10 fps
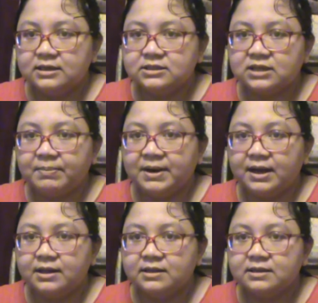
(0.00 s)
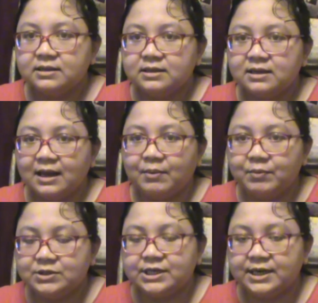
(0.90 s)
shopping aisle. Like when
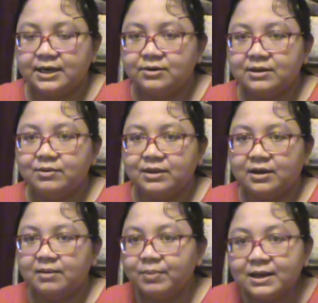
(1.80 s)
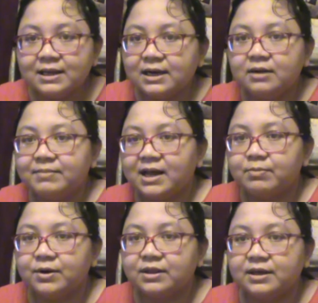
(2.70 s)
we were checking out, there was a completely unmasked
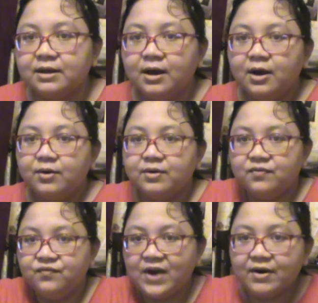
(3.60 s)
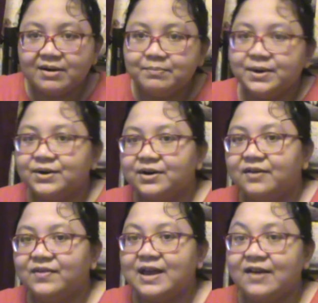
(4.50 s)
person who was very bitter
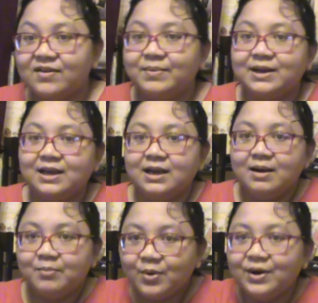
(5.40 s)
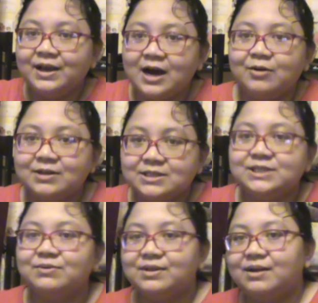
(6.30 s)
of everybody pointing out that
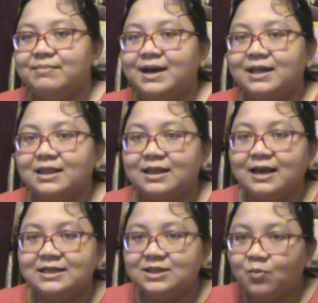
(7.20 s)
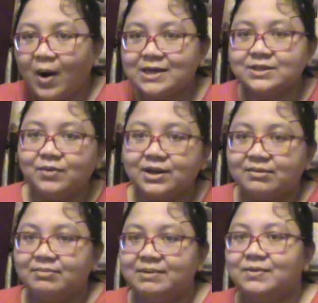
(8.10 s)
she was unmasked, and she actually walked
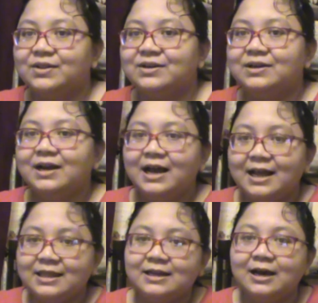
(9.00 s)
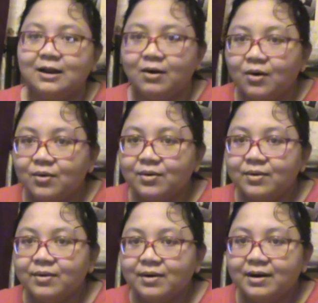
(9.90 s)
up to my mother and said hello
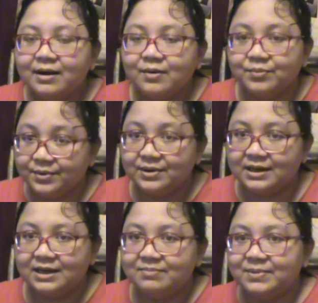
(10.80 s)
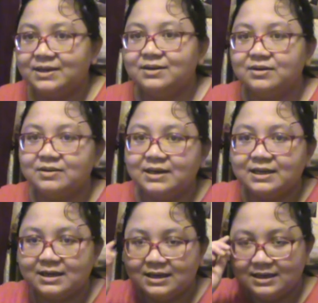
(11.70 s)
rudely. But you know, like